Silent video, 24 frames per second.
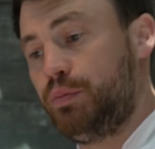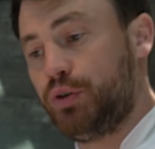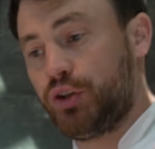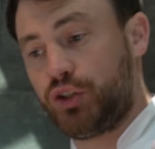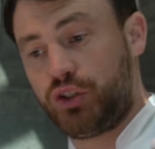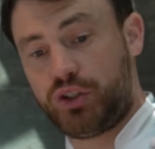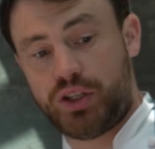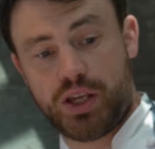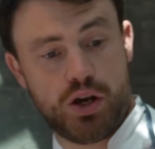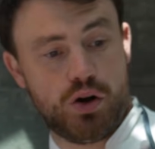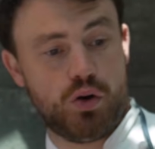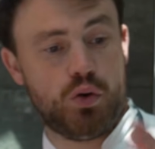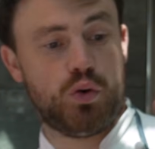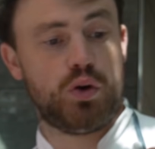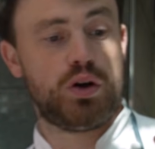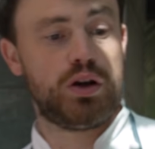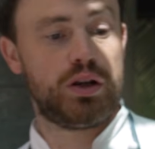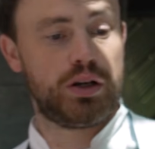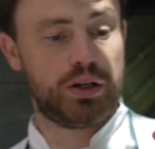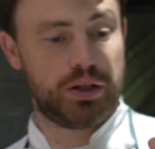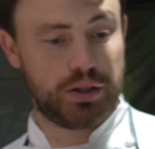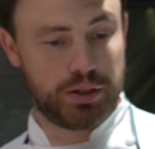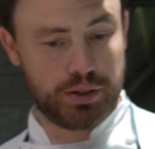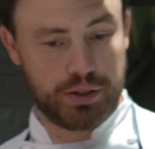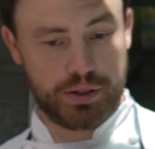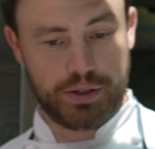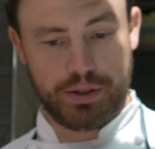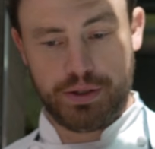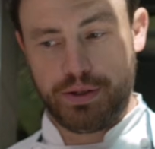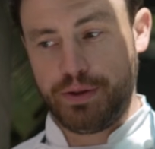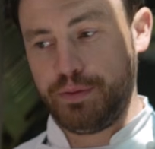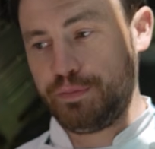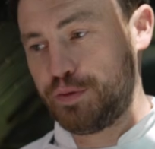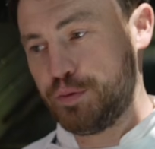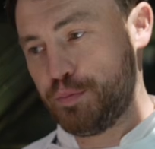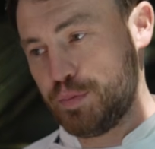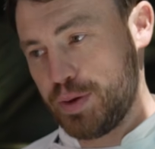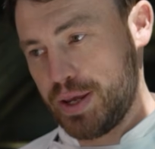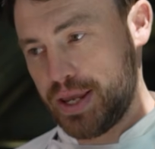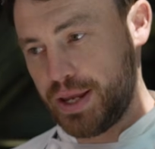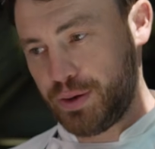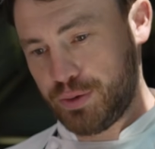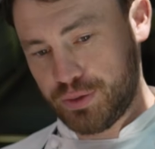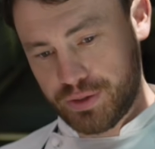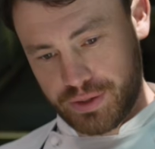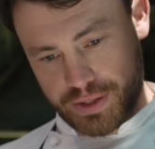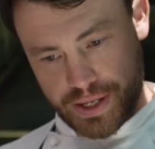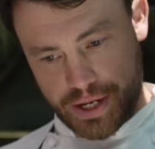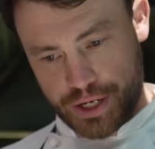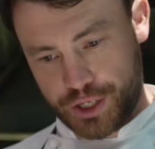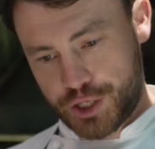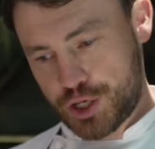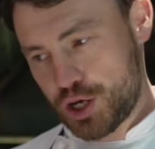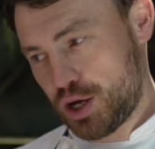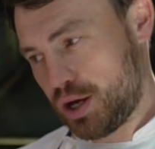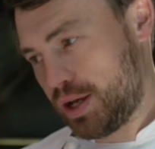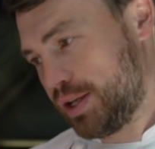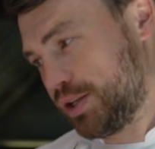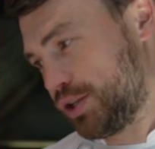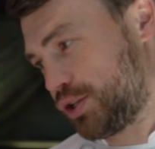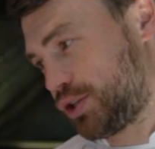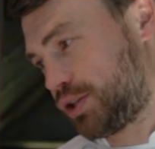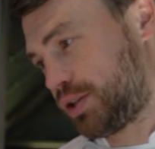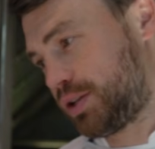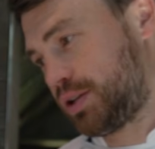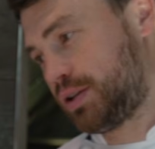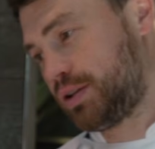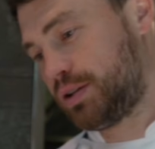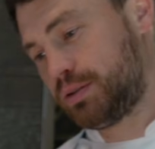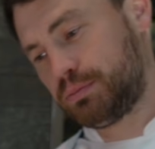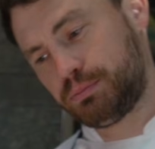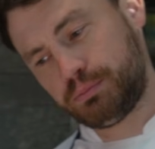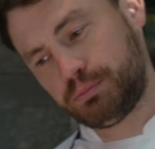But still, for me, that cut is